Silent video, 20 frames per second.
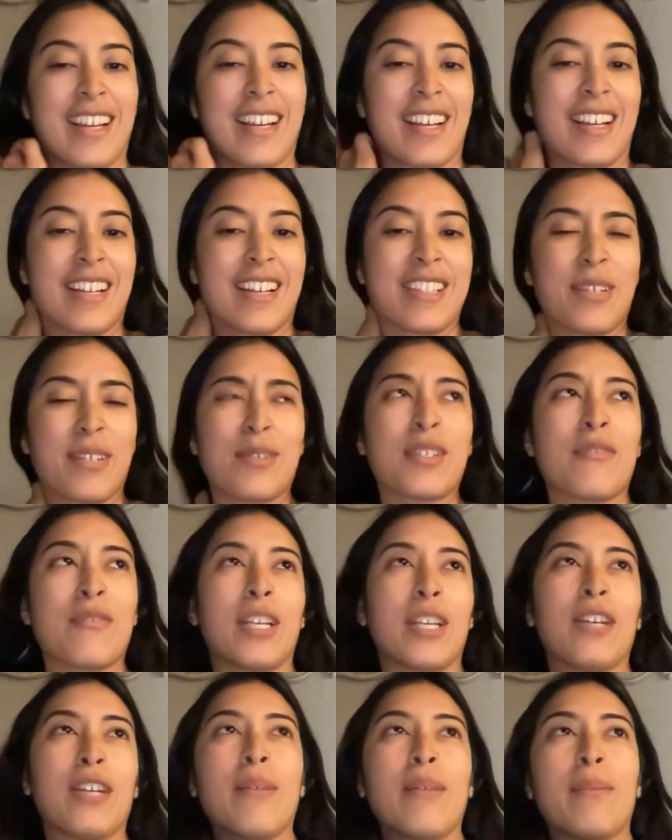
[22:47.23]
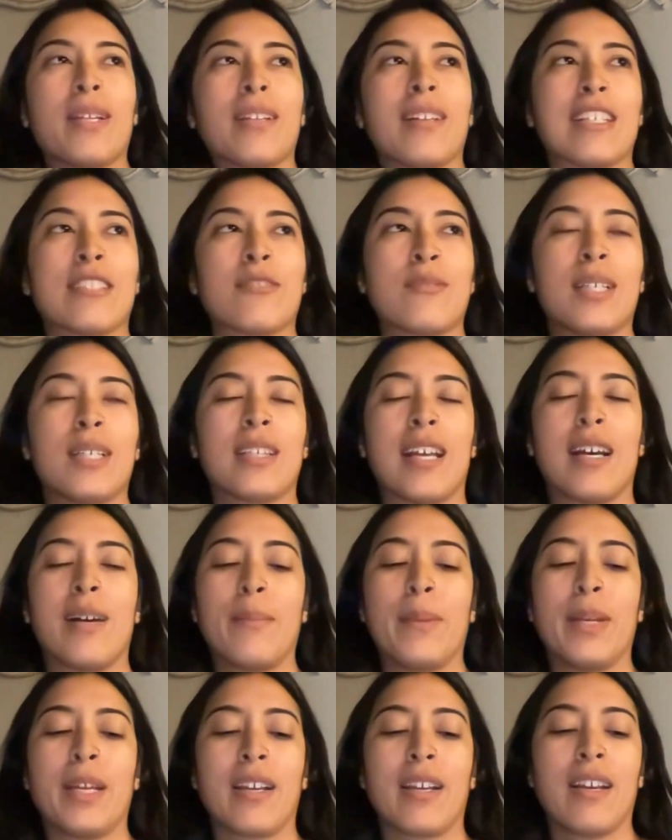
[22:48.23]
there was a video I made last week that
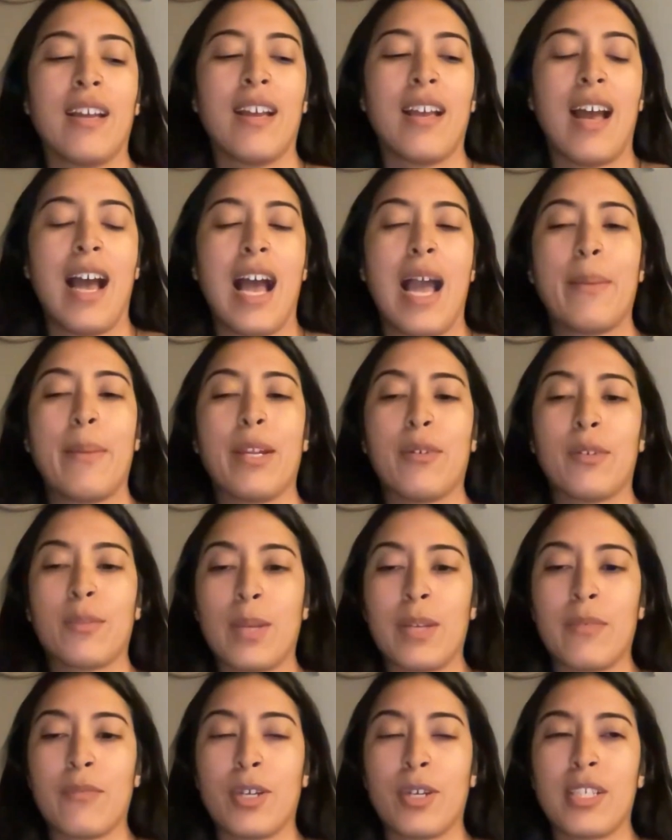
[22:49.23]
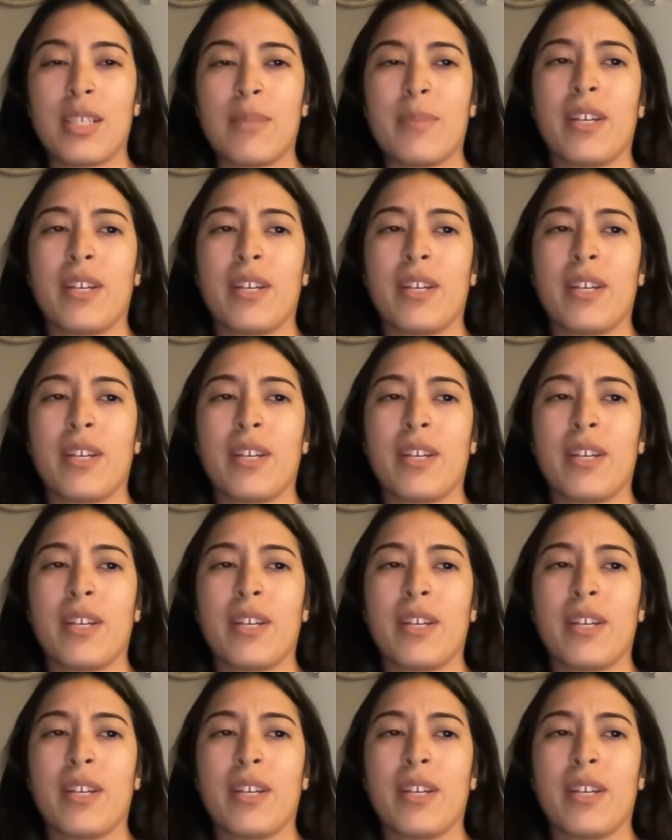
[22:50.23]
I'm like, I made it with my voice.